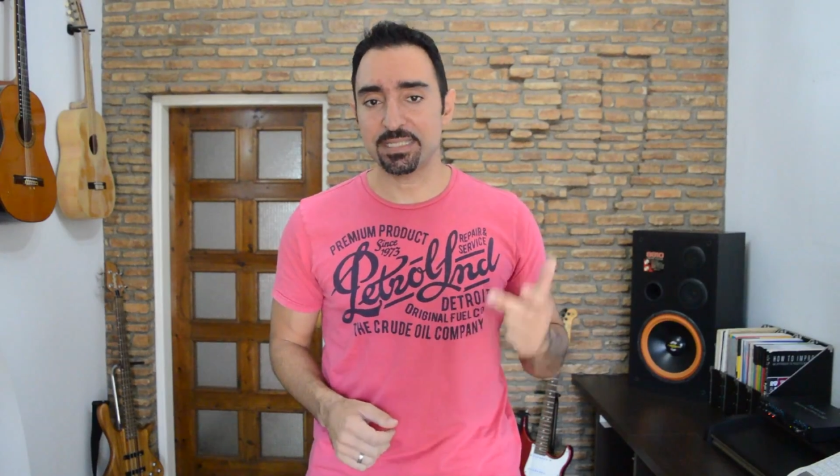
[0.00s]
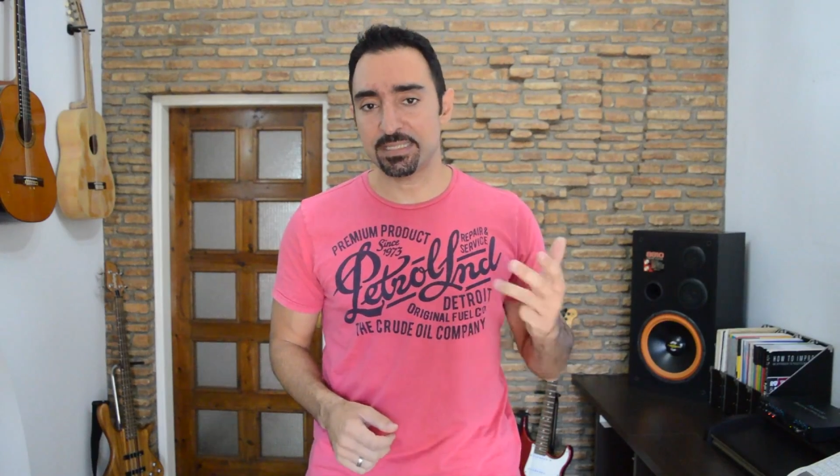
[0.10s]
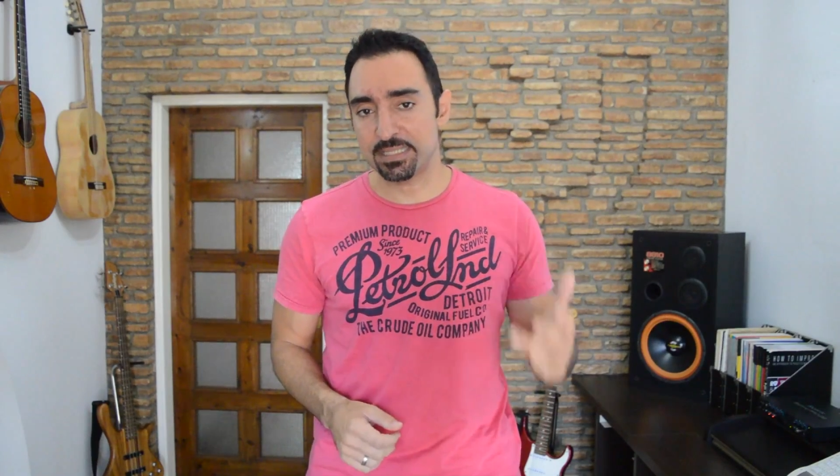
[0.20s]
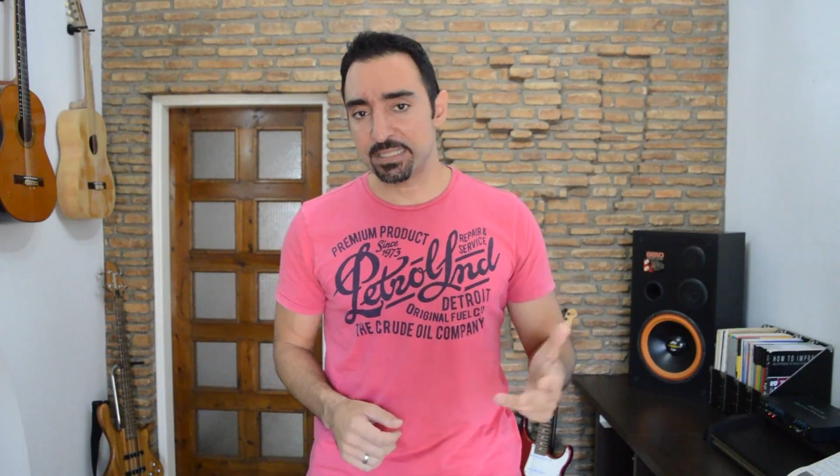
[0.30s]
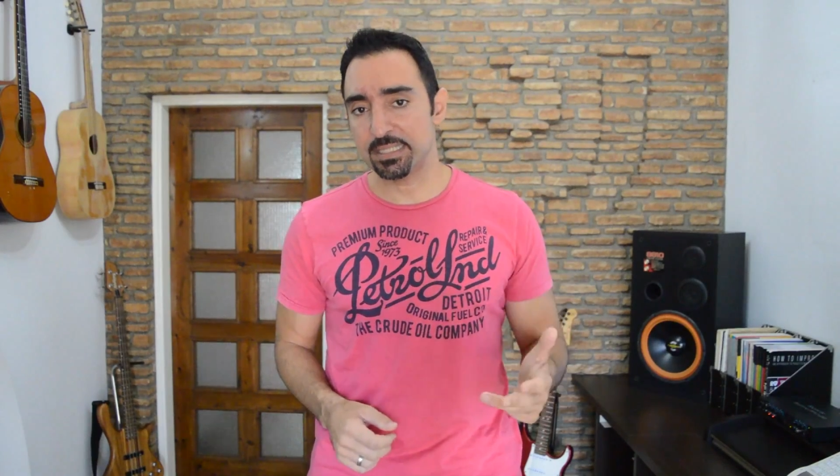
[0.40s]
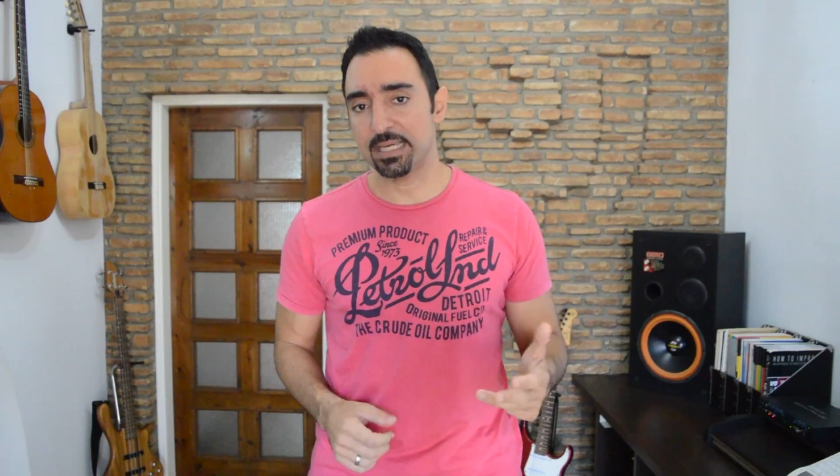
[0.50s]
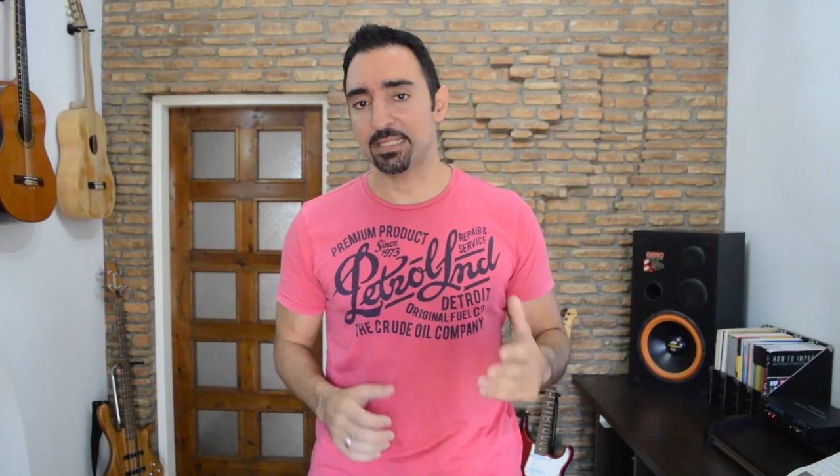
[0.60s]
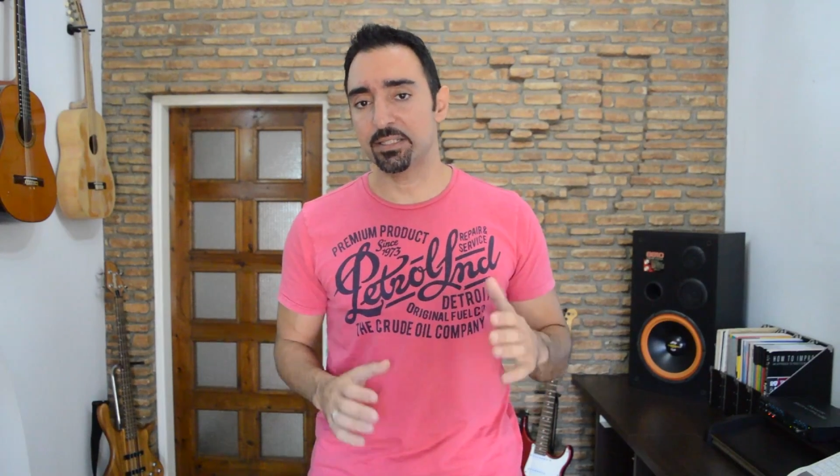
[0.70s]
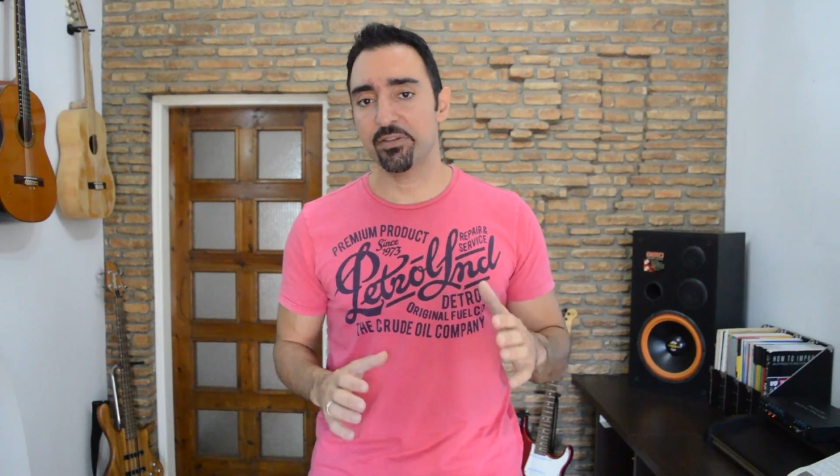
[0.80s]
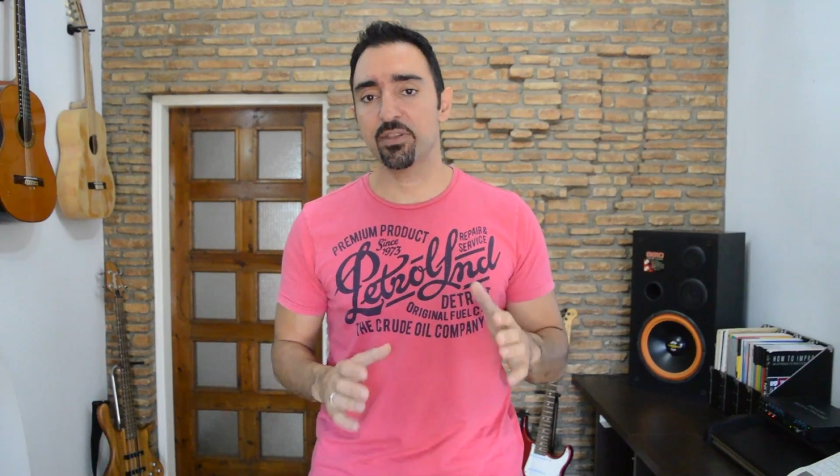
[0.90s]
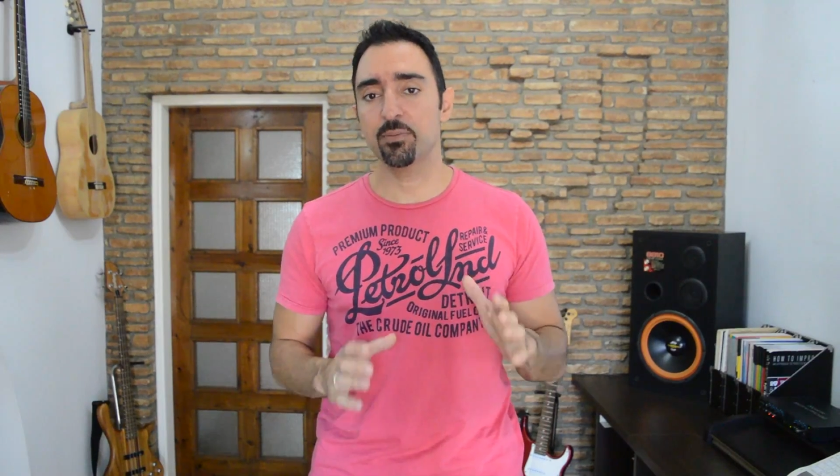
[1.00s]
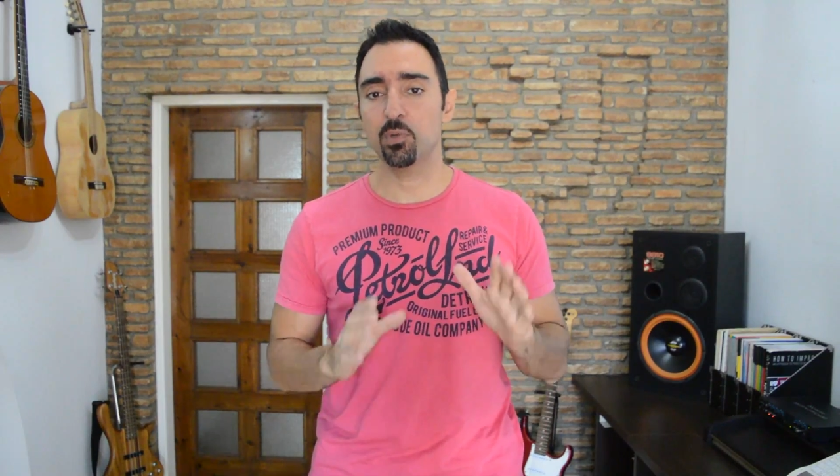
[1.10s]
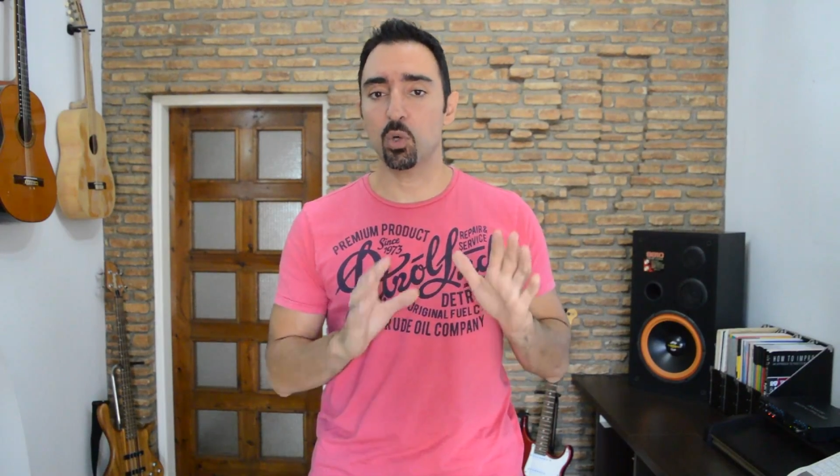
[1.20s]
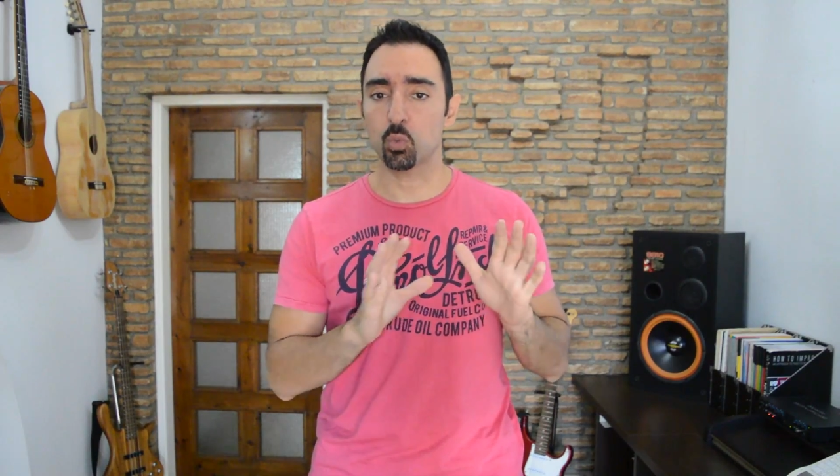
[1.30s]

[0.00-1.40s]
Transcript: and D and learn them